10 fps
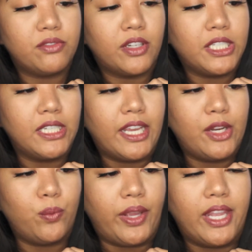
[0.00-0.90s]
It's very
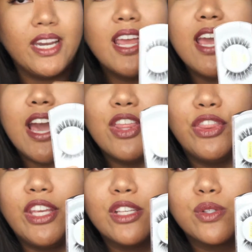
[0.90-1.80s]
lightweight,
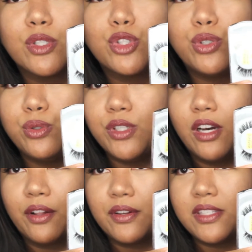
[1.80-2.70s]
and these are
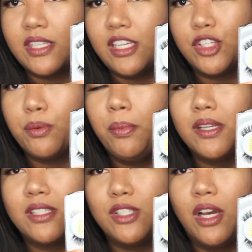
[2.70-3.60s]
$2 each
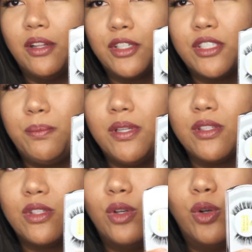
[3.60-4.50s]
plus $1 shipping,
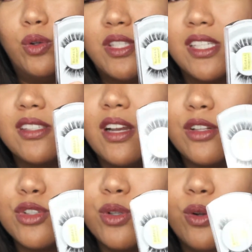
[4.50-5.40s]
so
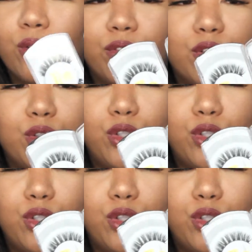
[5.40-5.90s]
$6 total for